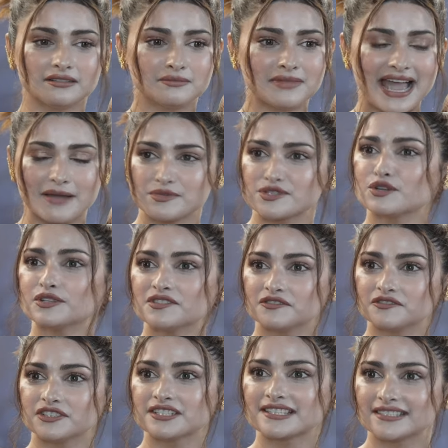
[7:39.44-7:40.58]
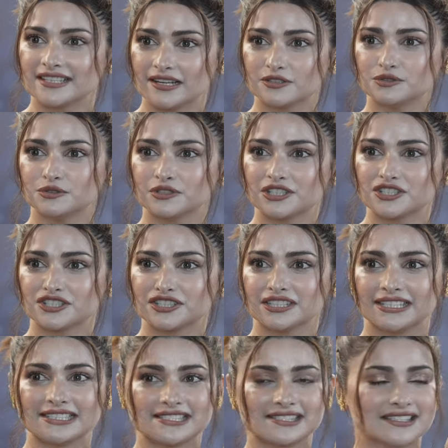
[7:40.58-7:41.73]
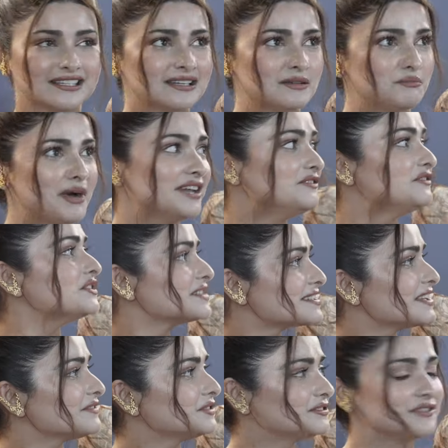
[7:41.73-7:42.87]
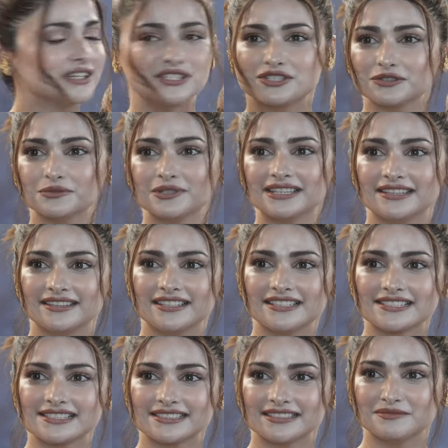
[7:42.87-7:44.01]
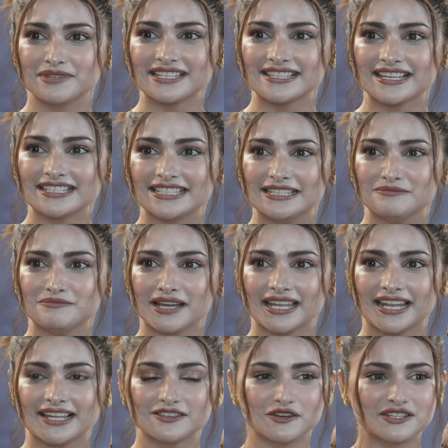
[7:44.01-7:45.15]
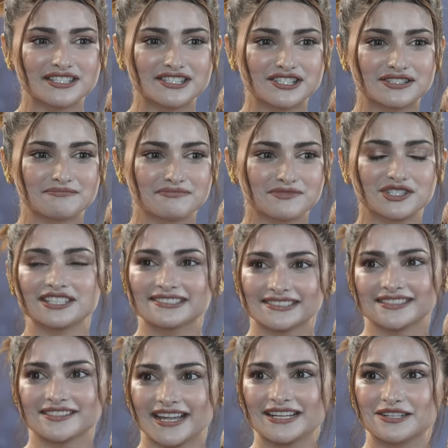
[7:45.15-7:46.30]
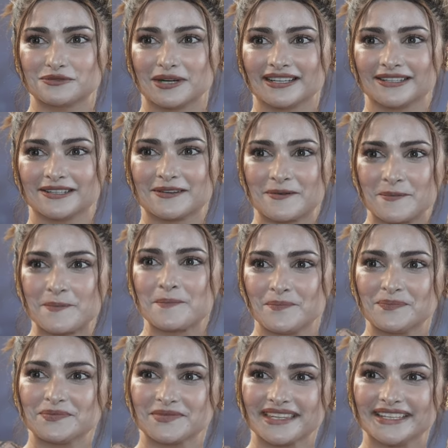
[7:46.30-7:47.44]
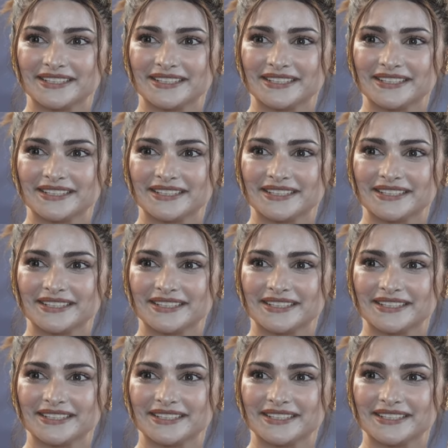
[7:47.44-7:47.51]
Amazon's first Telugu original. It's my first ever venture with this amazing team, and I thought it's just the right one. Yeah.